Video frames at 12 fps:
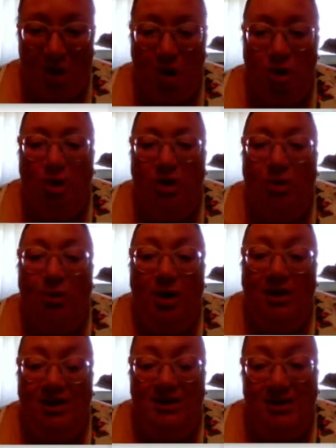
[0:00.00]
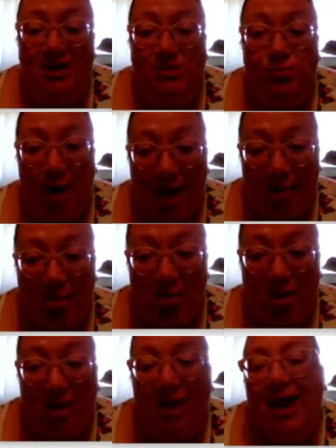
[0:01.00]
look at what he does well,
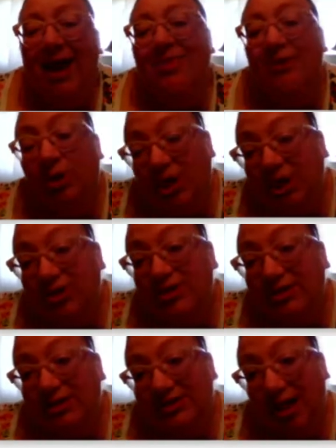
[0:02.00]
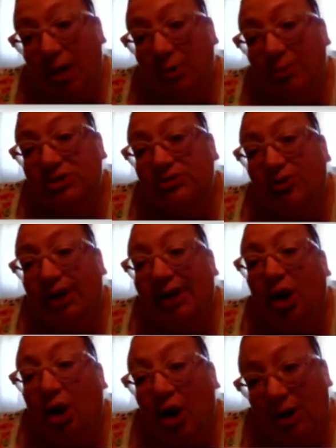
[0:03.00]
and then we're going to use that to help us write
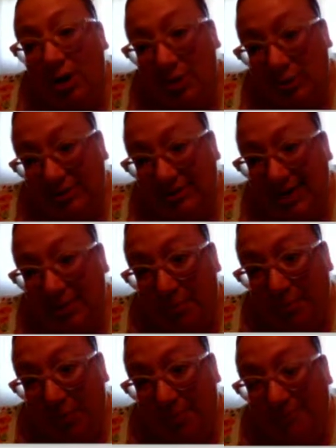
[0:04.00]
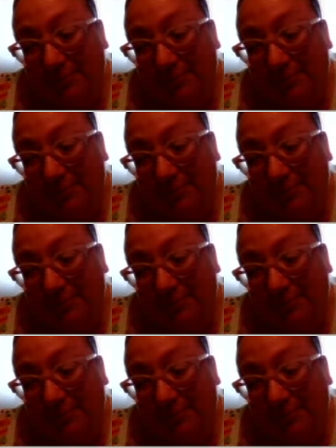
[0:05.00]
our own sample.